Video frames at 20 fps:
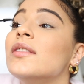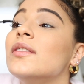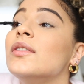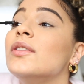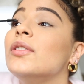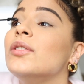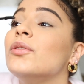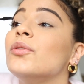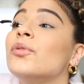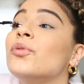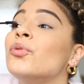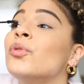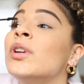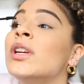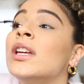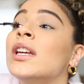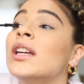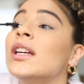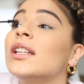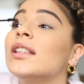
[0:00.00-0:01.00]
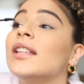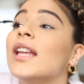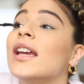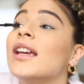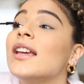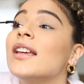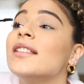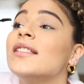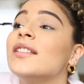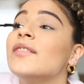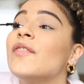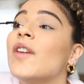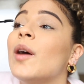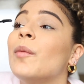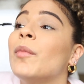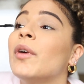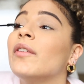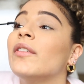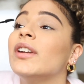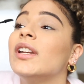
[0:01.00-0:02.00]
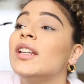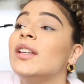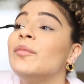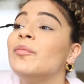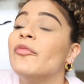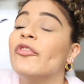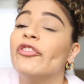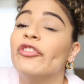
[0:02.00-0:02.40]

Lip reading: to you like as if I'm already